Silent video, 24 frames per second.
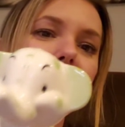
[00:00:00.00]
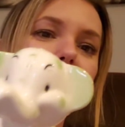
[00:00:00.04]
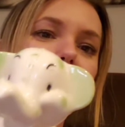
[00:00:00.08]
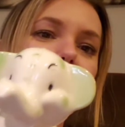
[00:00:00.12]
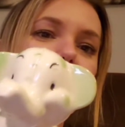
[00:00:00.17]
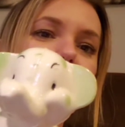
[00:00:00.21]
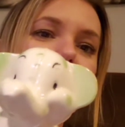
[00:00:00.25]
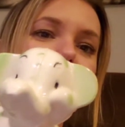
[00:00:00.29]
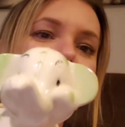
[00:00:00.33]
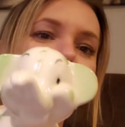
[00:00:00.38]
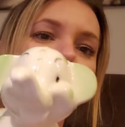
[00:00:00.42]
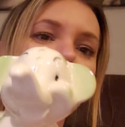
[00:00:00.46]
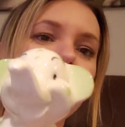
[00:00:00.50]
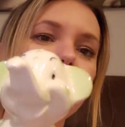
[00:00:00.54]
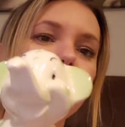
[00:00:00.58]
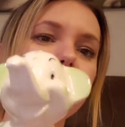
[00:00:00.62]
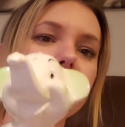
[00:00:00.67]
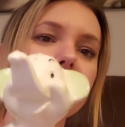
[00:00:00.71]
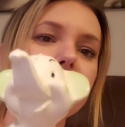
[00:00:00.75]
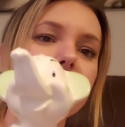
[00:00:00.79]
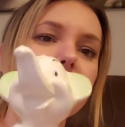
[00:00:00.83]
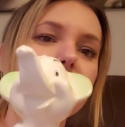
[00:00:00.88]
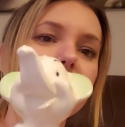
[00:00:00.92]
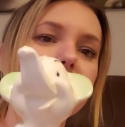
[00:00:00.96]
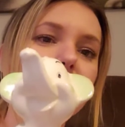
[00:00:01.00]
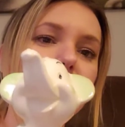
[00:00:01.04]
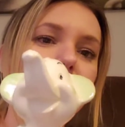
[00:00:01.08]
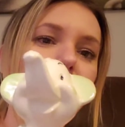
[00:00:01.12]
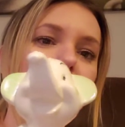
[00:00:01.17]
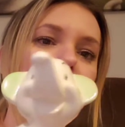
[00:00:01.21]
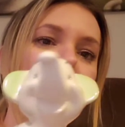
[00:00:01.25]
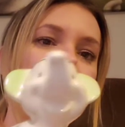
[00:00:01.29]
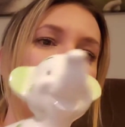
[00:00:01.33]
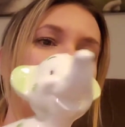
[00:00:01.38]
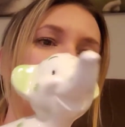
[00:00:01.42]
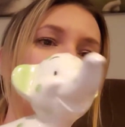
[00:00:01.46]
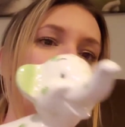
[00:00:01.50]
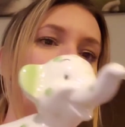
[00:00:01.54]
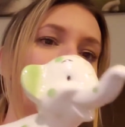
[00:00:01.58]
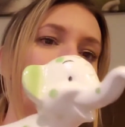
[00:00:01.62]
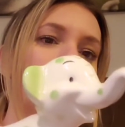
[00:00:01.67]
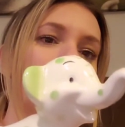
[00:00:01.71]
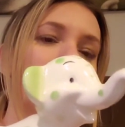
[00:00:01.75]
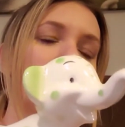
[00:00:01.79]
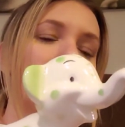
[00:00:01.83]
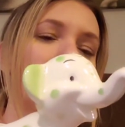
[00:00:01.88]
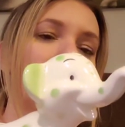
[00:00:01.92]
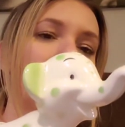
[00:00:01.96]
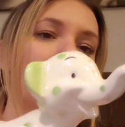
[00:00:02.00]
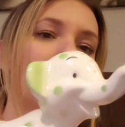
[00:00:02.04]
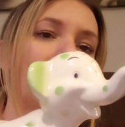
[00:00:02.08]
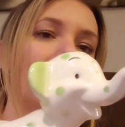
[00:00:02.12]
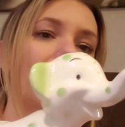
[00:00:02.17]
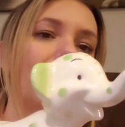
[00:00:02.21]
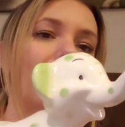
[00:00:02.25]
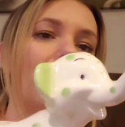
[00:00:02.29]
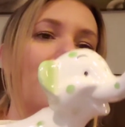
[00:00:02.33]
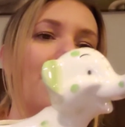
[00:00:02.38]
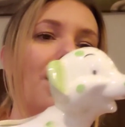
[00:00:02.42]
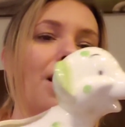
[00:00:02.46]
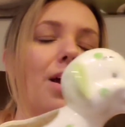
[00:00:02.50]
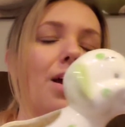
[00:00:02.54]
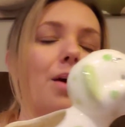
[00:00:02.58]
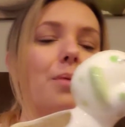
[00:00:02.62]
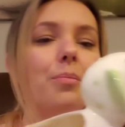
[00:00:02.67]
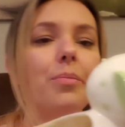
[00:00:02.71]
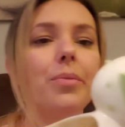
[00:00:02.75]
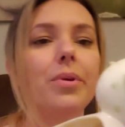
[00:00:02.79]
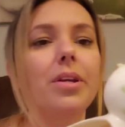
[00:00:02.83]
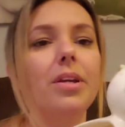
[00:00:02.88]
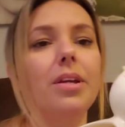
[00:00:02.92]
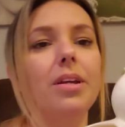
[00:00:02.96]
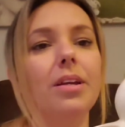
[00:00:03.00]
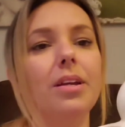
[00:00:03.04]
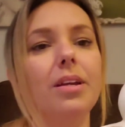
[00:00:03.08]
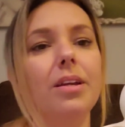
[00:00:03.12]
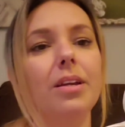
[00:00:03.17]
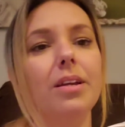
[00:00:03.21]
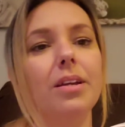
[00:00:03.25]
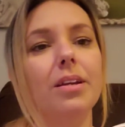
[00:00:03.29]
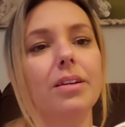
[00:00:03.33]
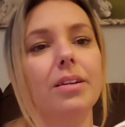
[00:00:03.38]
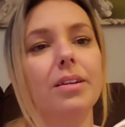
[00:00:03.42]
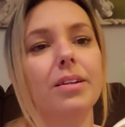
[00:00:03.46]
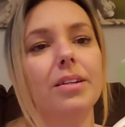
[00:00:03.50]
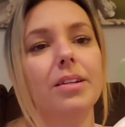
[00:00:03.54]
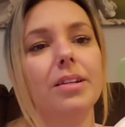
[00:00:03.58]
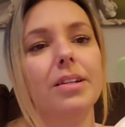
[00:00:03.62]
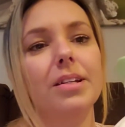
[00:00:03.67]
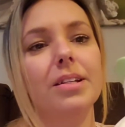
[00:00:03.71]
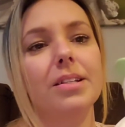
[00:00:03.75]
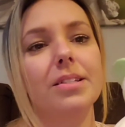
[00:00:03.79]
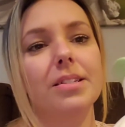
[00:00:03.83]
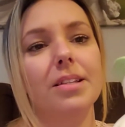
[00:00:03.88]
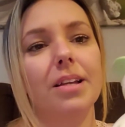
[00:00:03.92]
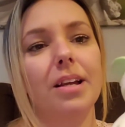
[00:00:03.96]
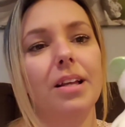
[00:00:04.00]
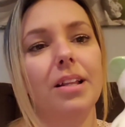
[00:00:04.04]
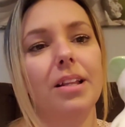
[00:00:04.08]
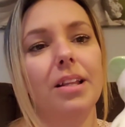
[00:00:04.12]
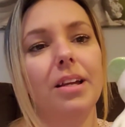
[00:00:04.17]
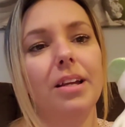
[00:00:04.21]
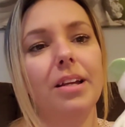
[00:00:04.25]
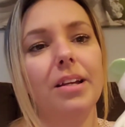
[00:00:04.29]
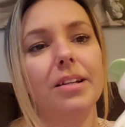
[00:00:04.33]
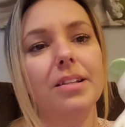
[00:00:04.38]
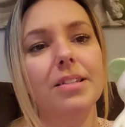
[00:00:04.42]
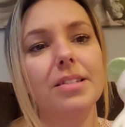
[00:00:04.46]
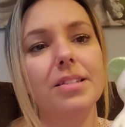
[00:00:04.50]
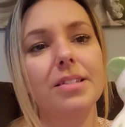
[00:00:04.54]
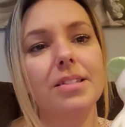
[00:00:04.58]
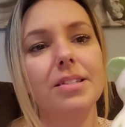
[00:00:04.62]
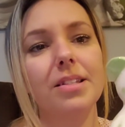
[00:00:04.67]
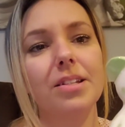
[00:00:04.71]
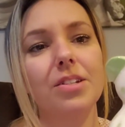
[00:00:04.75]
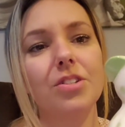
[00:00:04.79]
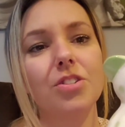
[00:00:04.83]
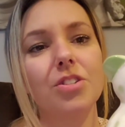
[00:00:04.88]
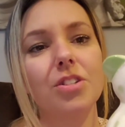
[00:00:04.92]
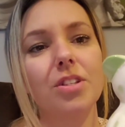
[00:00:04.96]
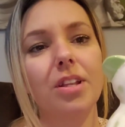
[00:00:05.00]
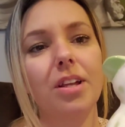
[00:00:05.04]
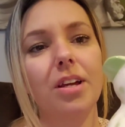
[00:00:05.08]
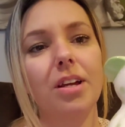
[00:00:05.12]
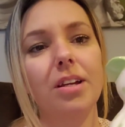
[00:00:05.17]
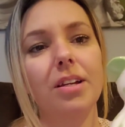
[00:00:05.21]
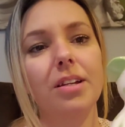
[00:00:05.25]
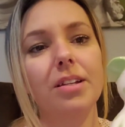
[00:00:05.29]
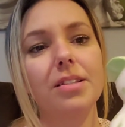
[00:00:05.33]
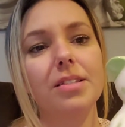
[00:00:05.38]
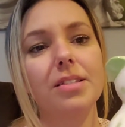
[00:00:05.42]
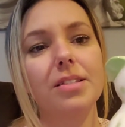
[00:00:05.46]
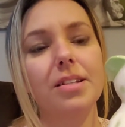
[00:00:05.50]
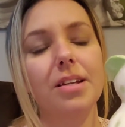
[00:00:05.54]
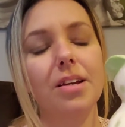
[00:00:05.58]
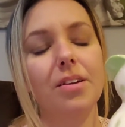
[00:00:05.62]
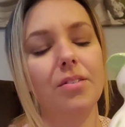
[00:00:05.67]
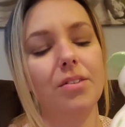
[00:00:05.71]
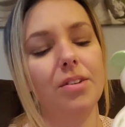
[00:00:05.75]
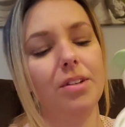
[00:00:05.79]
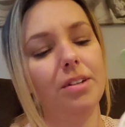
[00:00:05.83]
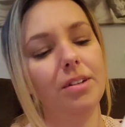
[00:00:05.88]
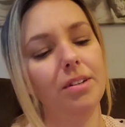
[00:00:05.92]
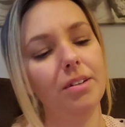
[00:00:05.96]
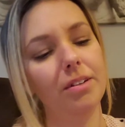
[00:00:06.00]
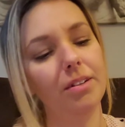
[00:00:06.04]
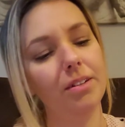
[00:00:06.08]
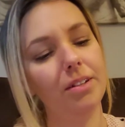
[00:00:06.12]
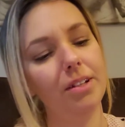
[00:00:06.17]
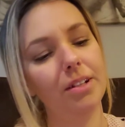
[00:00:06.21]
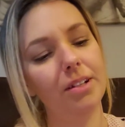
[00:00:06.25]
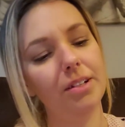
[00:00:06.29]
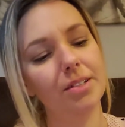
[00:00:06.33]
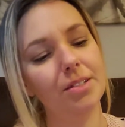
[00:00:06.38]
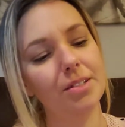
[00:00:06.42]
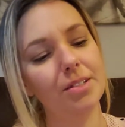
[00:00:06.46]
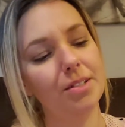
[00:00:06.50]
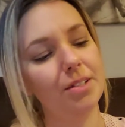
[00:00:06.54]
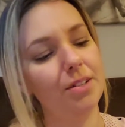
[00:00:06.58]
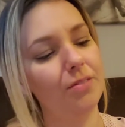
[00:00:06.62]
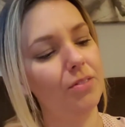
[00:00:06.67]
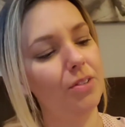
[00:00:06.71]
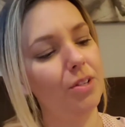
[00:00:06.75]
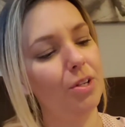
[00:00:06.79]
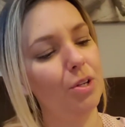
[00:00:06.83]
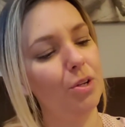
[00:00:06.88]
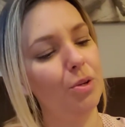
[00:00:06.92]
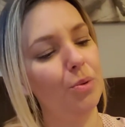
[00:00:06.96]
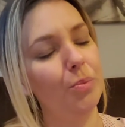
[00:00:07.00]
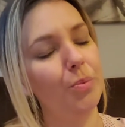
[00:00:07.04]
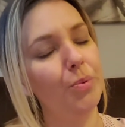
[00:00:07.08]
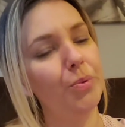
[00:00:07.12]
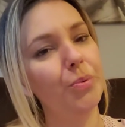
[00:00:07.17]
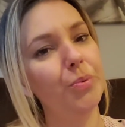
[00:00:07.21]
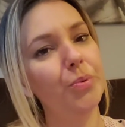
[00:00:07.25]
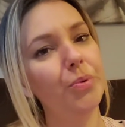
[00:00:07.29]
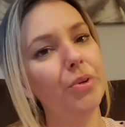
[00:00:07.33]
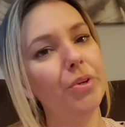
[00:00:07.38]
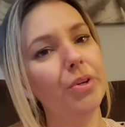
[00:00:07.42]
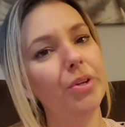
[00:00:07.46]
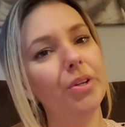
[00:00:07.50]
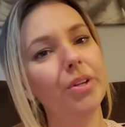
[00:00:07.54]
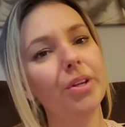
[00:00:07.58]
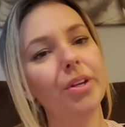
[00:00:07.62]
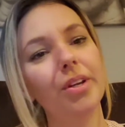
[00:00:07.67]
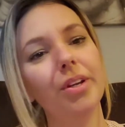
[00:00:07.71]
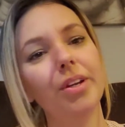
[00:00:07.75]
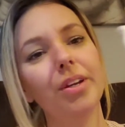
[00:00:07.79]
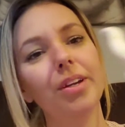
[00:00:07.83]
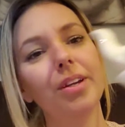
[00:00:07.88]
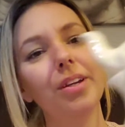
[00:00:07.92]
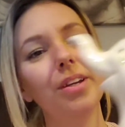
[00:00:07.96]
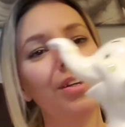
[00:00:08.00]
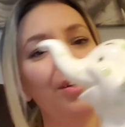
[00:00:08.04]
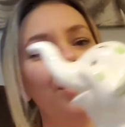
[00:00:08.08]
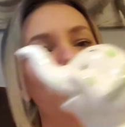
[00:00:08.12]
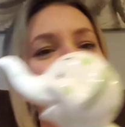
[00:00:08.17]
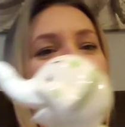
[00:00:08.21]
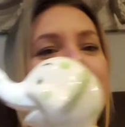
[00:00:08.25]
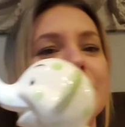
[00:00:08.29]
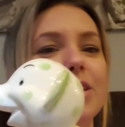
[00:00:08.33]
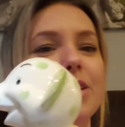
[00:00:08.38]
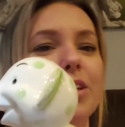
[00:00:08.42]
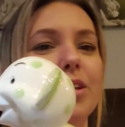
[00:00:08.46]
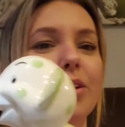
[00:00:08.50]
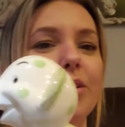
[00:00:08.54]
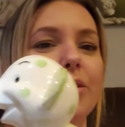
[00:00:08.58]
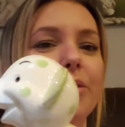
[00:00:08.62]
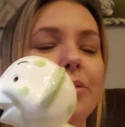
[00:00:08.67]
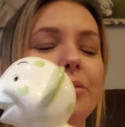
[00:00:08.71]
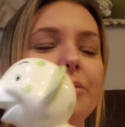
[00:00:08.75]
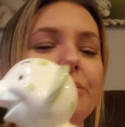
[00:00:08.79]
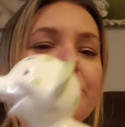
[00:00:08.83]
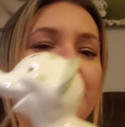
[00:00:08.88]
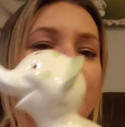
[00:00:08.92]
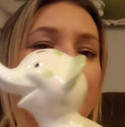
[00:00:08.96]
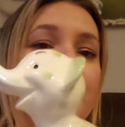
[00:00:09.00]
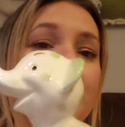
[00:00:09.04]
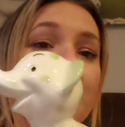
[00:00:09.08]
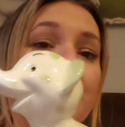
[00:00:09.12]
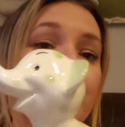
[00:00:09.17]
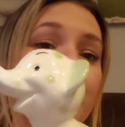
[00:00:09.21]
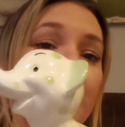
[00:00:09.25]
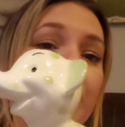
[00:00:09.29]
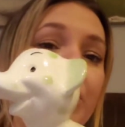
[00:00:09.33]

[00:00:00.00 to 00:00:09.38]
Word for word: Look at that face. He's smiling, happy. He's got like stitched lines down here like a stuffed animal would. He's cute. He's